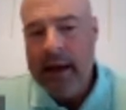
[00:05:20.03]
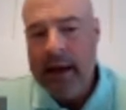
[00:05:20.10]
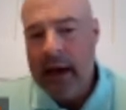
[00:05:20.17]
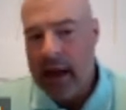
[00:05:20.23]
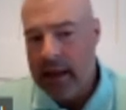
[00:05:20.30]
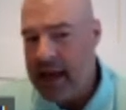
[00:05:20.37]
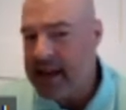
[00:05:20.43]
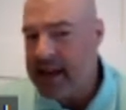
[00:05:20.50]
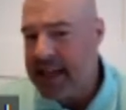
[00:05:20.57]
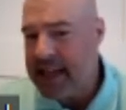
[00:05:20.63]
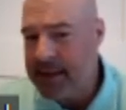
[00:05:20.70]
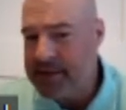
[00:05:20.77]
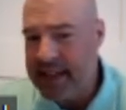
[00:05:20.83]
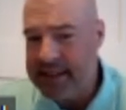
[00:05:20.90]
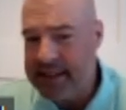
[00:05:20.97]
a lot of
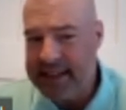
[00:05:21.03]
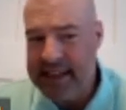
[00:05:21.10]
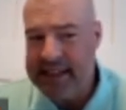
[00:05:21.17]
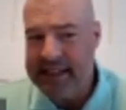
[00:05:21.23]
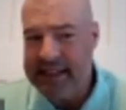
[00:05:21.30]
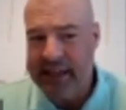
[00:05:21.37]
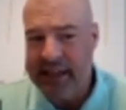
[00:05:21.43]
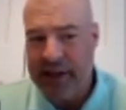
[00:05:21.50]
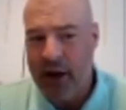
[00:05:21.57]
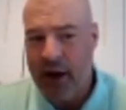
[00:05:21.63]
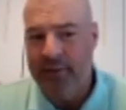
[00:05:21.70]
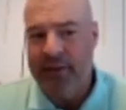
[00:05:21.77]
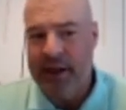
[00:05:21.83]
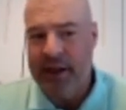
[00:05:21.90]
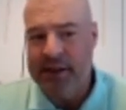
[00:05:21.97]
times that's easy in the
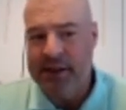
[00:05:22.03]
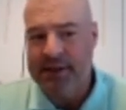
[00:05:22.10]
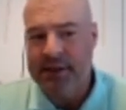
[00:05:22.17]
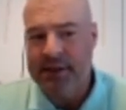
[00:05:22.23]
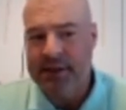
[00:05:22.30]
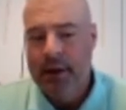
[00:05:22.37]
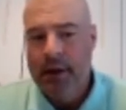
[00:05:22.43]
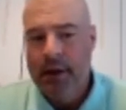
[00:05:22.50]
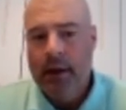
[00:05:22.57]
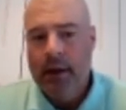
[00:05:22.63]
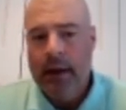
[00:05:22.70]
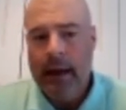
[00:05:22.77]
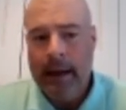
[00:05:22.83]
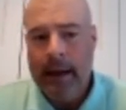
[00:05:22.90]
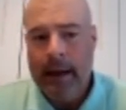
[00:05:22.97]
offense
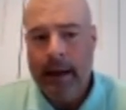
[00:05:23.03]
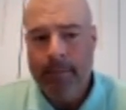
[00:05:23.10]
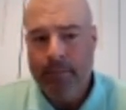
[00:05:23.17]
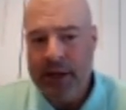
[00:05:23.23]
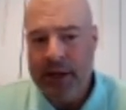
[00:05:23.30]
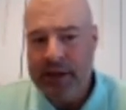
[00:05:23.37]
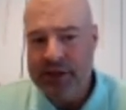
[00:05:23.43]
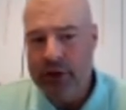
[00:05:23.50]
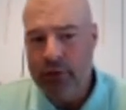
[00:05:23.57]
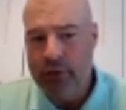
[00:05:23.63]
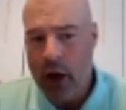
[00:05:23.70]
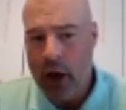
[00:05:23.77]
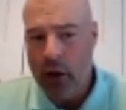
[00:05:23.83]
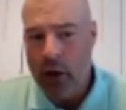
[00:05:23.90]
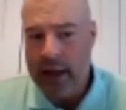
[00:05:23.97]
because
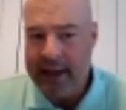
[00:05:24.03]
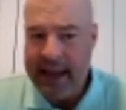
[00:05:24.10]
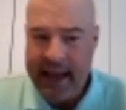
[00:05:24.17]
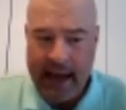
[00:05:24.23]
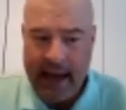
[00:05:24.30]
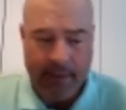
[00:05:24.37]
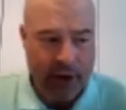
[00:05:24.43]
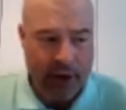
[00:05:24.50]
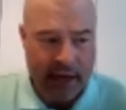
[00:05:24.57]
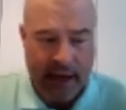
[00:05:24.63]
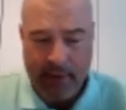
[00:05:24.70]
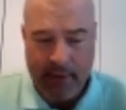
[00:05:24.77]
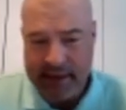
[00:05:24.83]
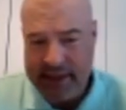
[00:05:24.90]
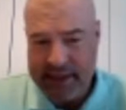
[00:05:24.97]
hey, I'm going to
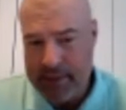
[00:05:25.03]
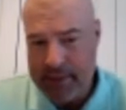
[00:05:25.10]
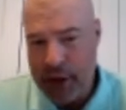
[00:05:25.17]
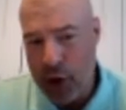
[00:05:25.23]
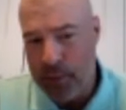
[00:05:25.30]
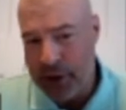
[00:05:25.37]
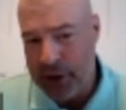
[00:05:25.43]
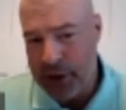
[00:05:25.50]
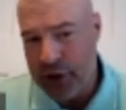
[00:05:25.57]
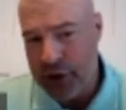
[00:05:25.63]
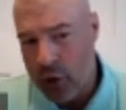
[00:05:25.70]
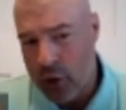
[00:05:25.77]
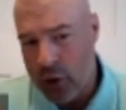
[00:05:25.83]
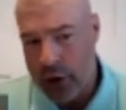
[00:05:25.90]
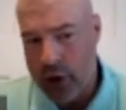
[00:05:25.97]
get my teammate open in the
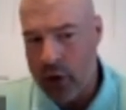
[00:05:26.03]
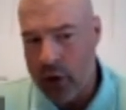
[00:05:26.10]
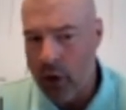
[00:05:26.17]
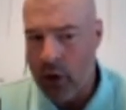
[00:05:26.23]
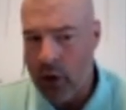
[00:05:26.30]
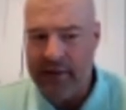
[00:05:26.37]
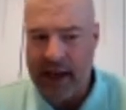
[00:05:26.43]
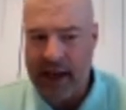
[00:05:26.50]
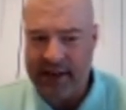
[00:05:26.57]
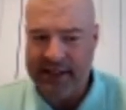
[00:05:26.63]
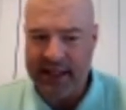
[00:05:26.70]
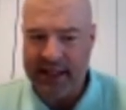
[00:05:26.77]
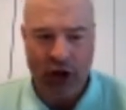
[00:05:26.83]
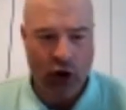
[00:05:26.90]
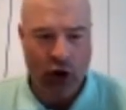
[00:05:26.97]
corner, or I've got to
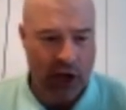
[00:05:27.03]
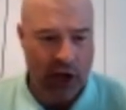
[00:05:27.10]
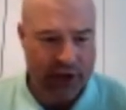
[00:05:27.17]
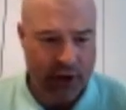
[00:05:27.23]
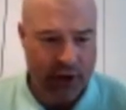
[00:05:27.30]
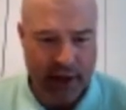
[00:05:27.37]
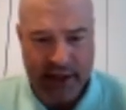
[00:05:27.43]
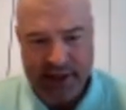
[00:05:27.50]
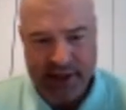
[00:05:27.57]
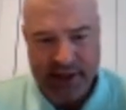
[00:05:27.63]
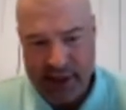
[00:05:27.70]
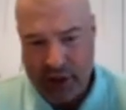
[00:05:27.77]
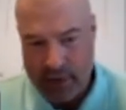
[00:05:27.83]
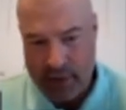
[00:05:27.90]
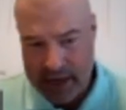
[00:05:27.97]
set a cross screen in this
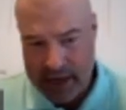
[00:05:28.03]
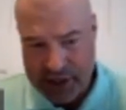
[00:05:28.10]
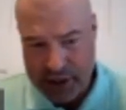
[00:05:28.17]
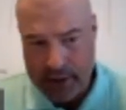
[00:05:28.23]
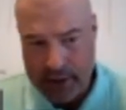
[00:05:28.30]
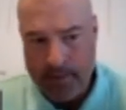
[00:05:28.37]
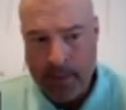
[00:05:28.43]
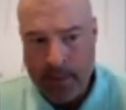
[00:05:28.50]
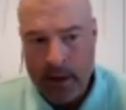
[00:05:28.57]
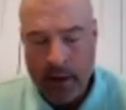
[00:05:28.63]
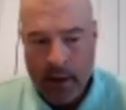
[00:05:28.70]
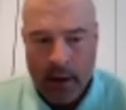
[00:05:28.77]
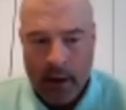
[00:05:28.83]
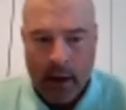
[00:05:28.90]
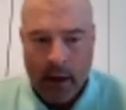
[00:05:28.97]
situation.
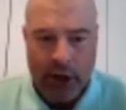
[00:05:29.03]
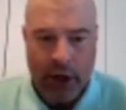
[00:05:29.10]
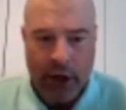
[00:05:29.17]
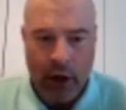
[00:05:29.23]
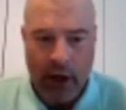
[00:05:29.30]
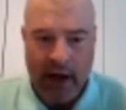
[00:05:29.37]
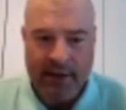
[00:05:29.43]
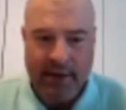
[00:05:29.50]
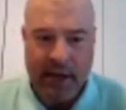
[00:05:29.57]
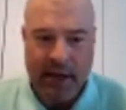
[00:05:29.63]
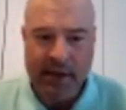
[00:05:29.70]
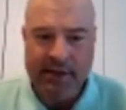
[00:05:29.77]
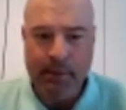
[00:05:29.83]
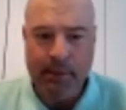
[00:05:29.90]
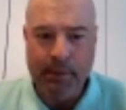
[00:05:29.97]
And I
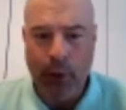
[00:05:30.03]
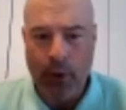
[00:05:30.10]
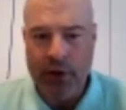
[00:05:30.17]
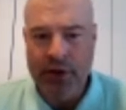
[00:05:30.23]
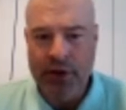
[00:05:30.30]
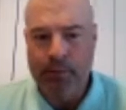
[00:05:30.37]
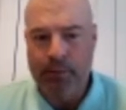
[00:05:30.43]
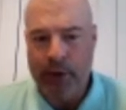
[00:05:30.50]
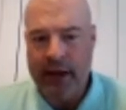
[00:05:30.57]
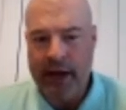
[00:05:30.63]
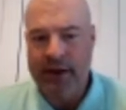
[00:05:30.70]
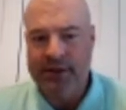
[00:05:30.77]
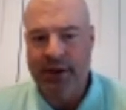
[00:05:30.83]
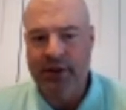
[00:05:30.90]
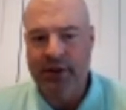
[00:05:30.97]
think it's important that
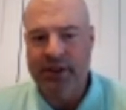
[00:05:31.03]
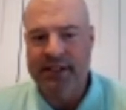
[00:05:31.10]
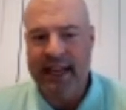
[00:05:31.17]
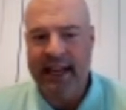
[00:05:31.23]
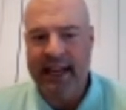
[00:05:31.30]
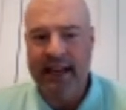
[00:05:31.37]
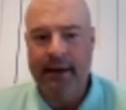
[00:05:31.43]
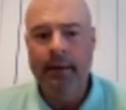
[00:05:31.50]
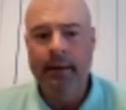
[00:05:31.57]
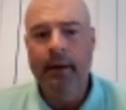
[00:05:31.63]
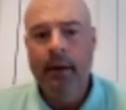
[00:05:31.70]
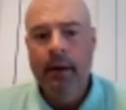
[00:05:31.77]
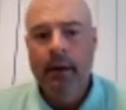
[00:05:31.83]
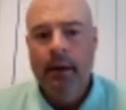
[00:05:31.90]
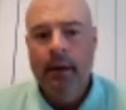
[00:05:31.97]
players understand,
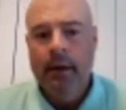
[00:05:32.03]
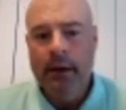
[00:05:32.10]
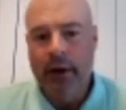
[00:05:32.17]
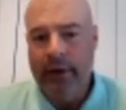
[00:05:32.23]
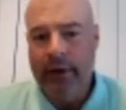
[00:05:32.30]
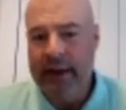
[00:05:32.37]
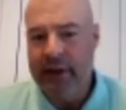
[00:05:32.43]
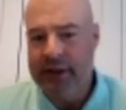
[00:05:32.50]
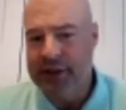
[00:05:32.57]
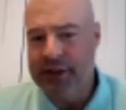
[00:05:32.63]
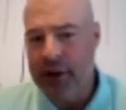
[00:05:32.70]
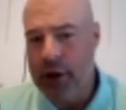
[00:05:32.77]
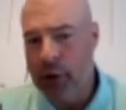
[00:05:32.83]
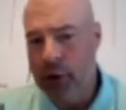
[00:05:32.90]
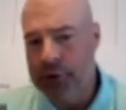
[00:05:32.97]
even as
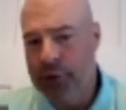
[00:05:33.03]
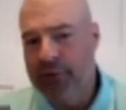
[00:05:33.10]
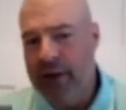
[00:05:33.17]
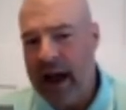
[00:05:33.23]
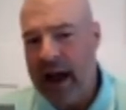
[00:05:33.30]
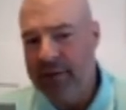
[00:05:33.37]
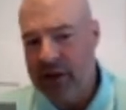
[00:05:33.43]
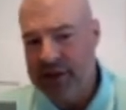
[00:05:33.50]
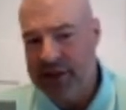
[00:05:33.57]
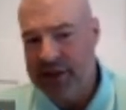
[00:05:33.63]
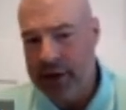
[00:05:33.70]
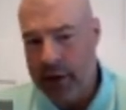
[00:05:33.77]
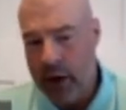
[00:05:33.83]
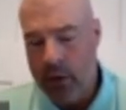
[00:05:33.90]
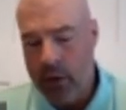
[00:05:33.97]
they're going through
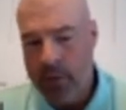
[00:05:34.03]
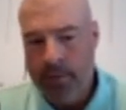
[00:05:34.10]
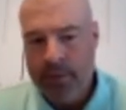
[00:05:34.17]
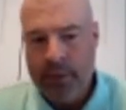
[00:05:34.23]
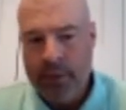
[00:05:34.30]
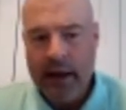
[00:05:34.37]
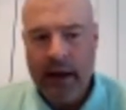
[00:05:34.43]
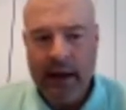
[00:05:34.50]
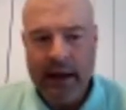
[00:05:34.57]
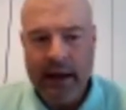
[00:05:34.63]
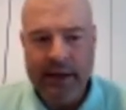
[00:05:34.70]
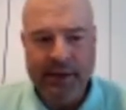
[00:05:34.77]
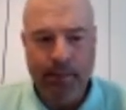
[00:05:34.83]
5-on-0, it's